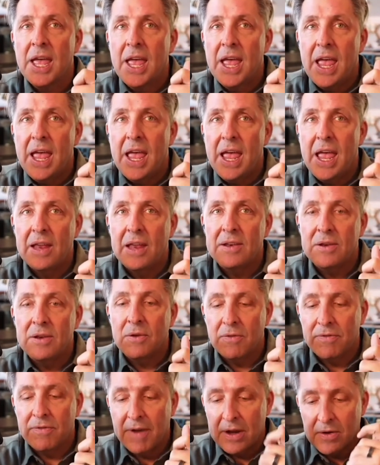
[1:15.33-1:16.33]
And
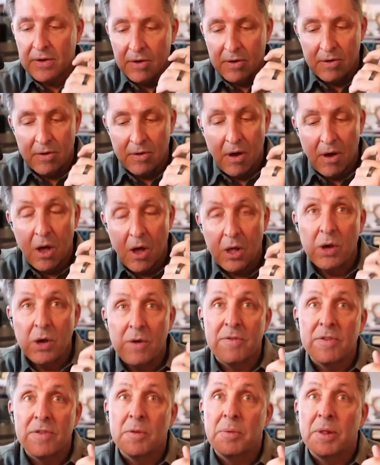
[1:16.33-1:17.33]
you'll find her all
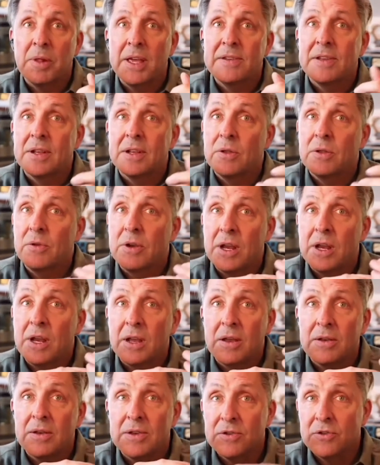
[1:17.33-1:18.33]
over the place,
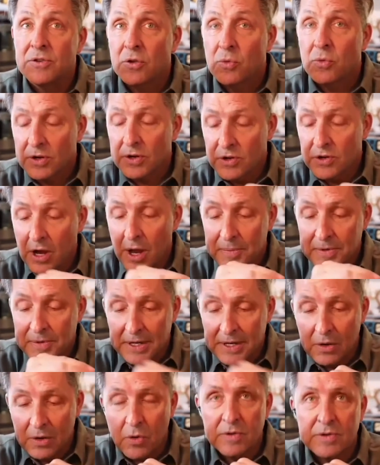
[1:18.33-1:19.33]
including digital workshops,
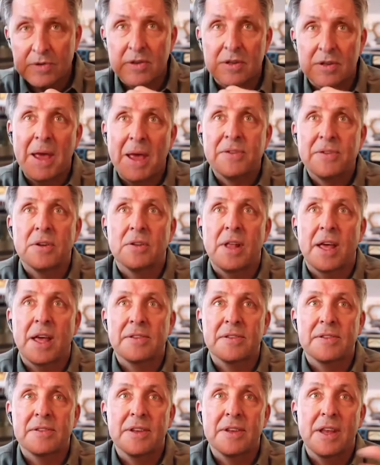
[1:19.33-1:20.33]
e-courses,
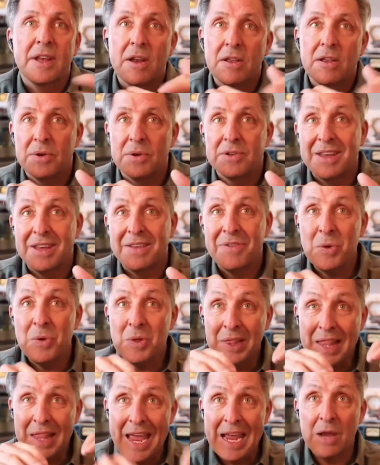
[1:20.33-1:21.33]
masterclasses. In other words, if you
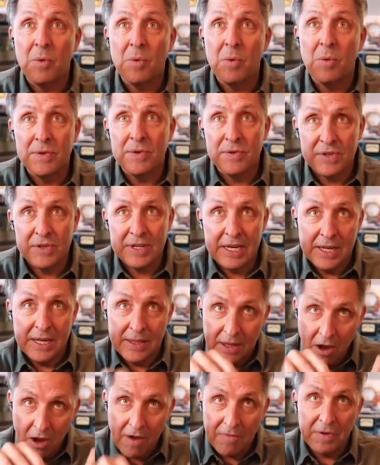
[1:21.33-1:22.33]
like what you see in
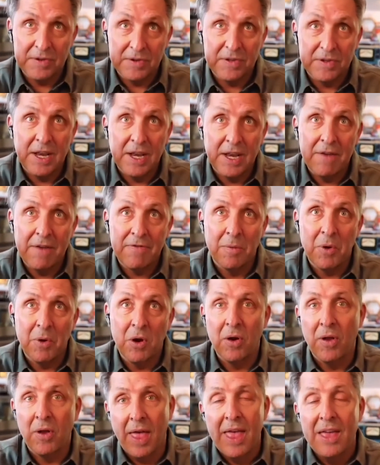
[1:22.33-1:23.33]
the conference today from
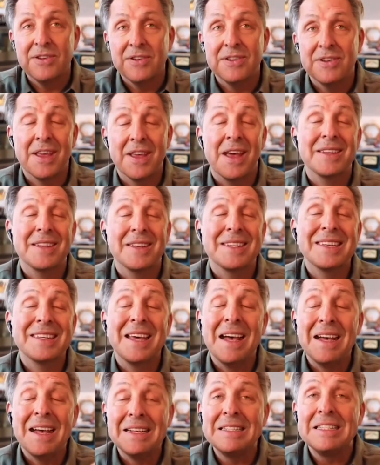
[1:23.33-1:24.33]
her, she's got
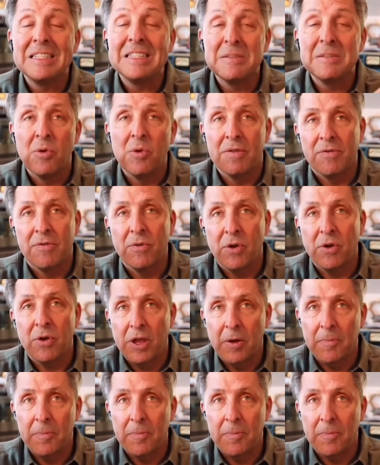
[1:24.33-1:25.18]
tons more for you.